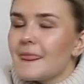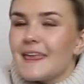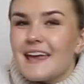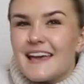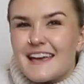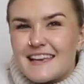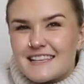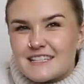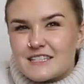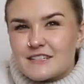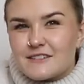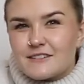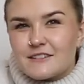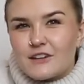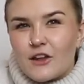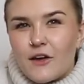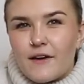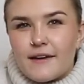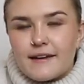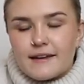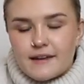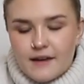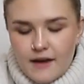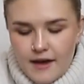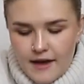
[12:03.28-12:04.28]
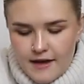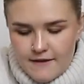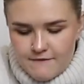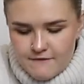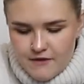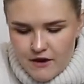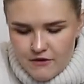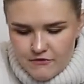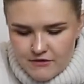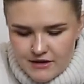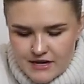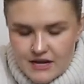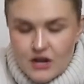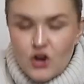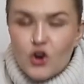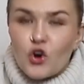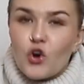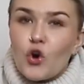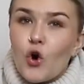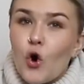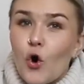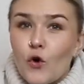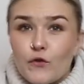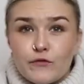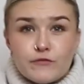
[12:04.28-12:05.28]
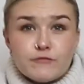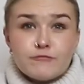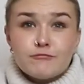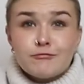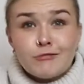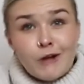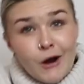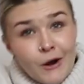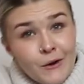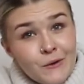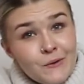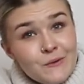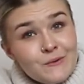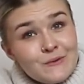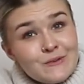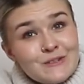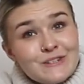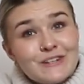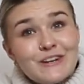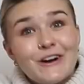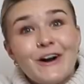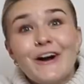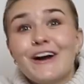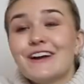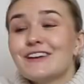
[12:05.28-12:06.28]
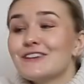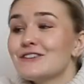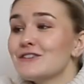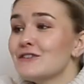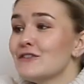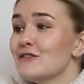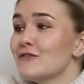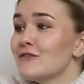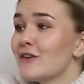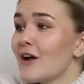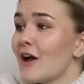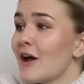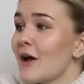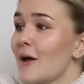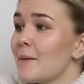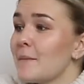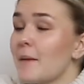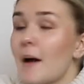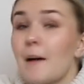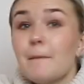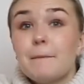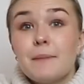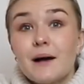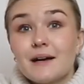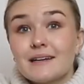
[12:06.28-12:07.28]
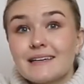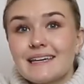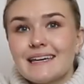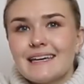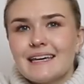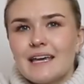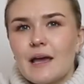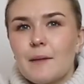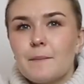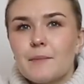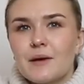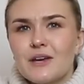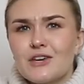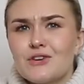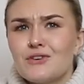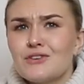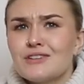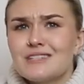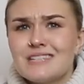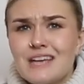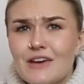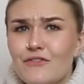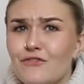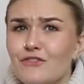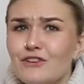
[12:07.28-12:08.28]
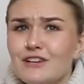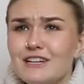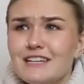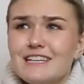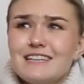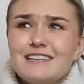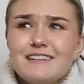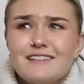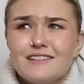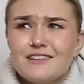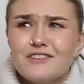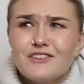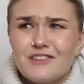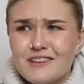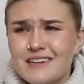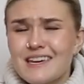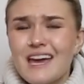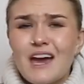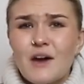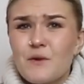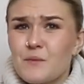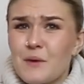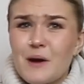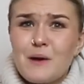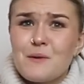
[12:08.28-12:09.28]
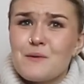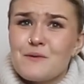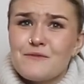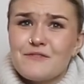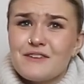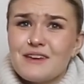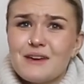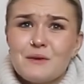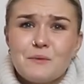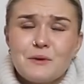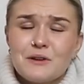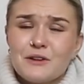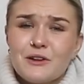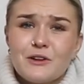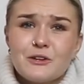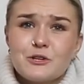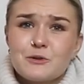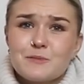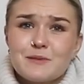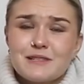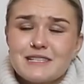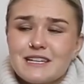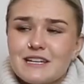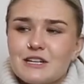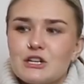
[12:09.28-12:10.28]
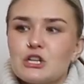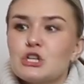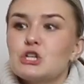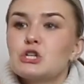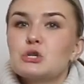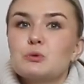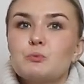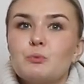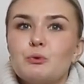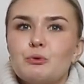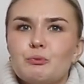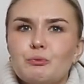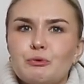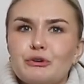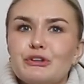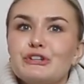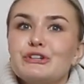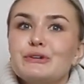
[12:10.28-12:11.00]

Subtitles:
isn't like a very off-road kind of buggy, but you could get away with it 100%. You just wouldn't want